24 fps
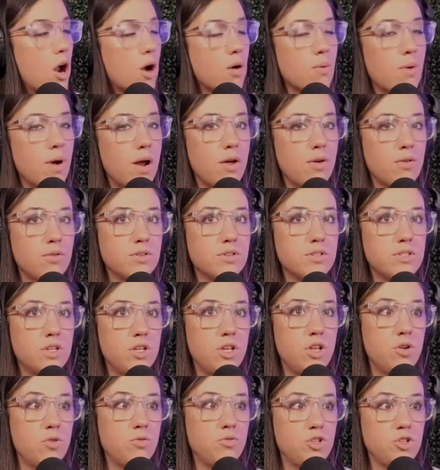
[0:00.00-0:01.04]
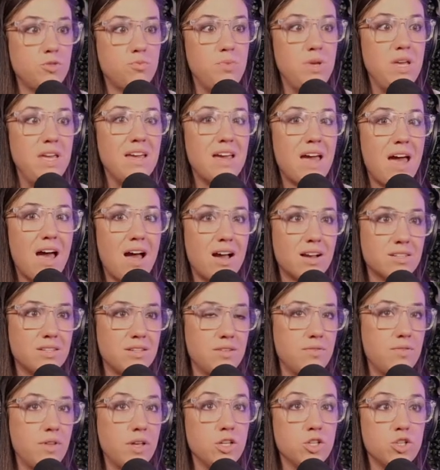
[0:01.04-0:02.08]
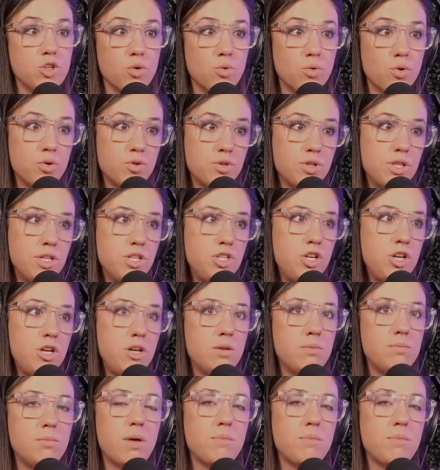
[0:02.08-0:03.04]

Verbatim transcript: around, you know, just being active. Like, don't go to the gym.